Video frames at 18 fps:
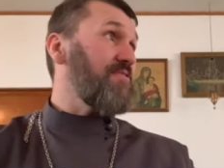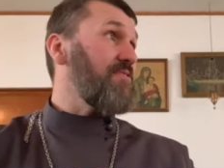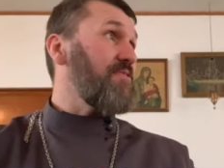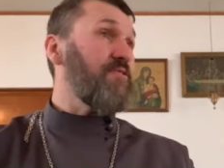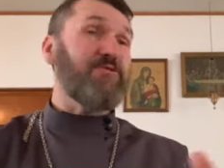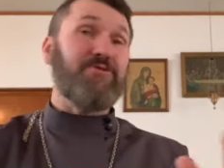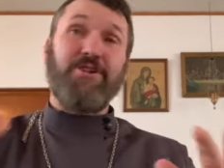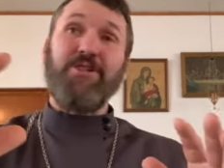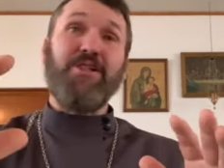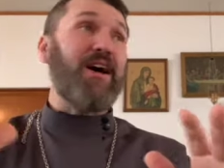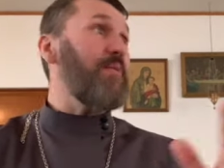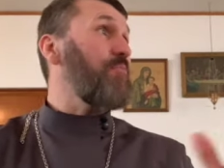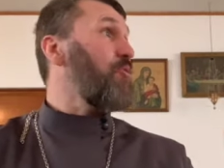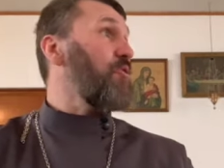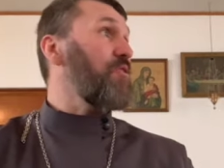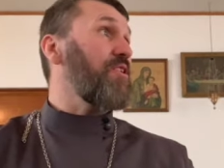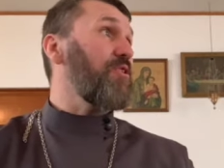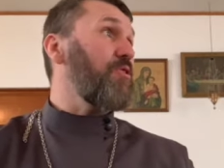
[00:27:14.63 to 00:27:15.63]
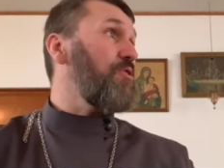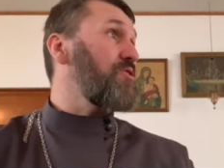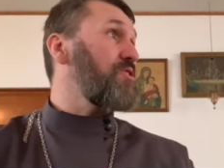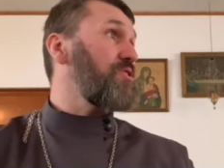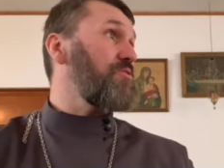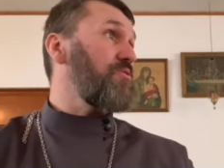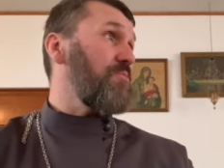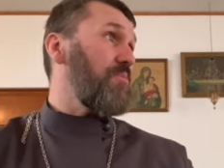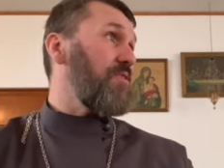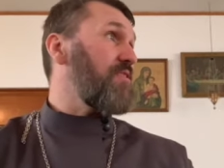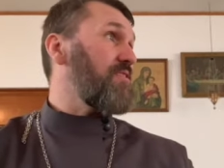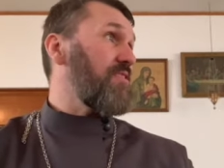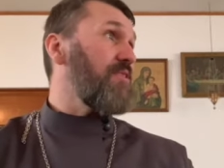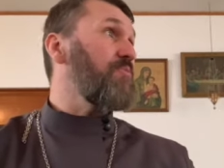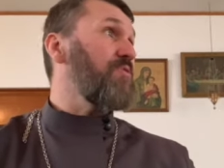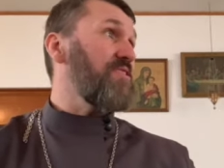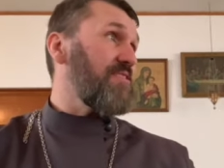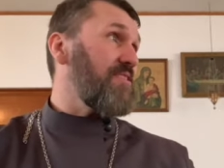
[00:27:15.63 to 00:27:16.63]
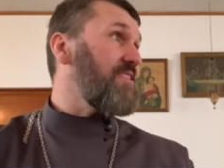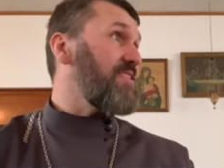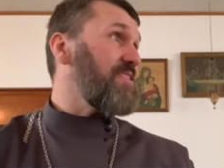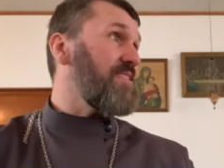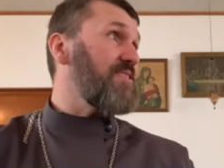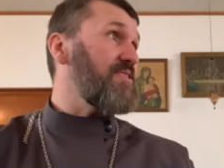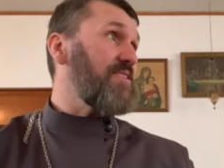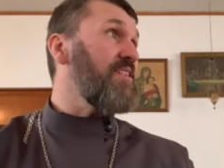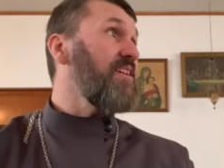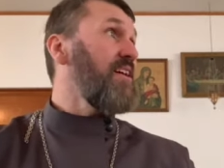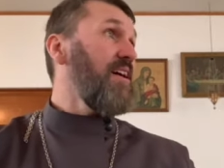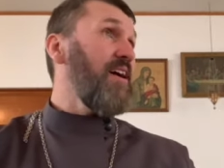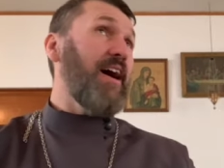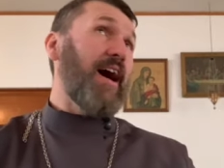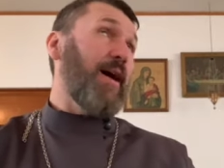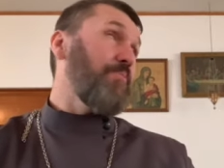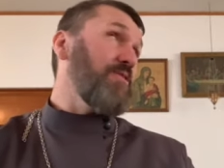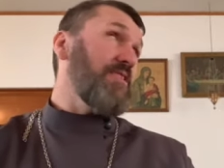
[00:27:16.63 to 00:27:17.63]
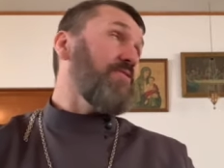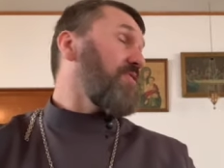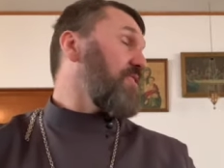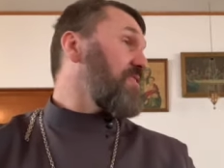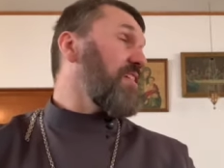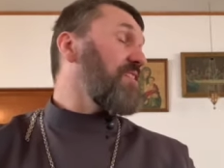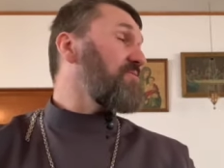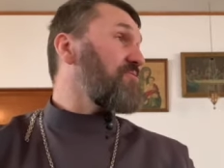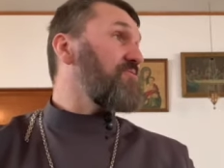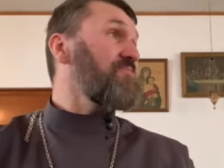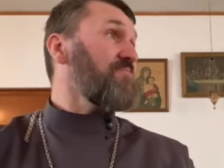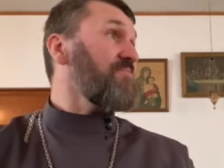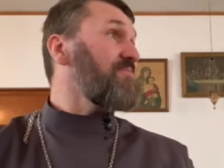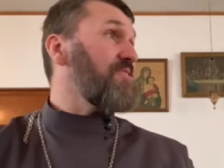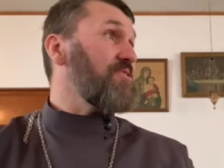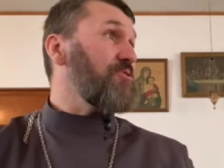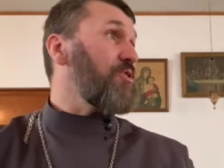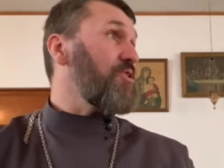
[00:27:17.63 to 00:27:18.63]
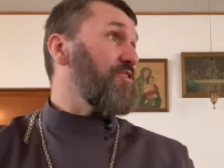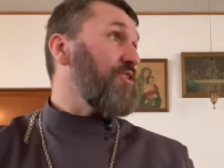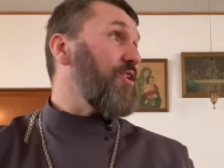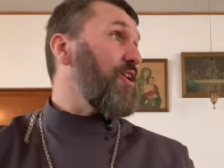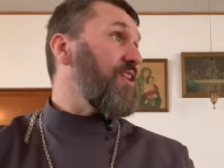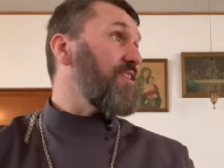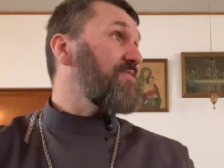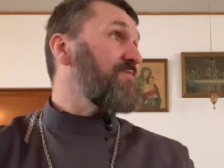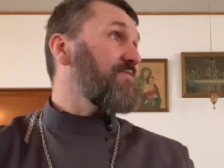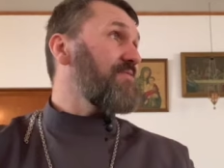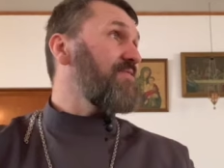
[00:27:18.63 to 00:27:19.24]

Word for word: There's a lot more that goes to it, but can we say at least, I believe that that's the Son of God,